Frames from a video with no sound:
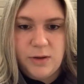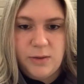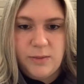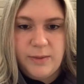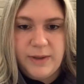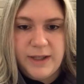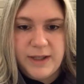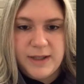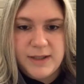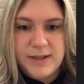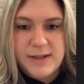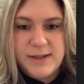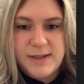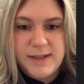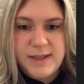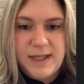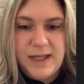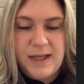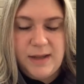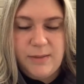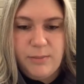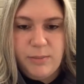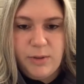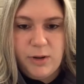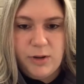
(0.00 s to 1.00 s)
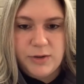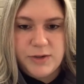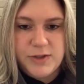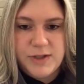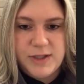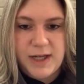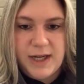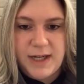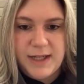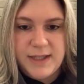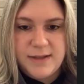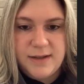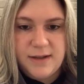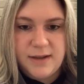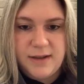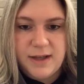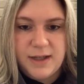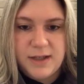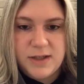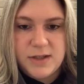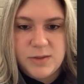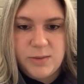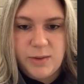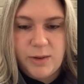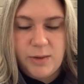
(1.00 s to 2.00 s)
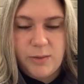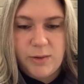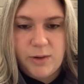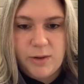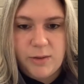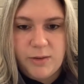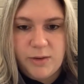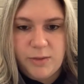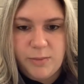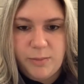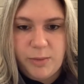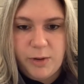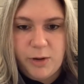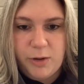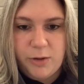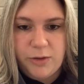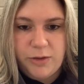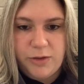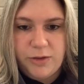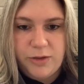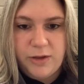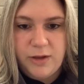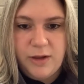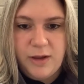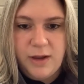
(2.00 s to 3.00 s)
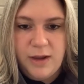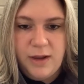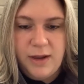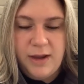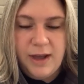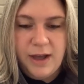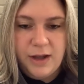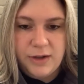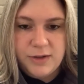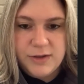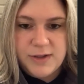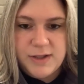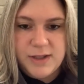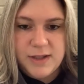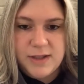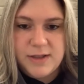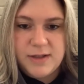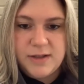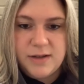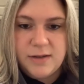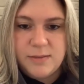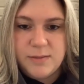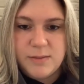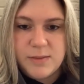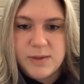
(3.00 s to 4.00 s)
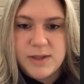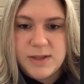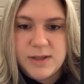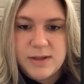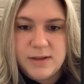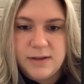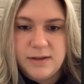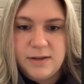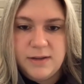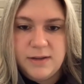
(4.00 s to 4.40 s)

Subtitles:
we can see both sides of things. So we work with both health systems.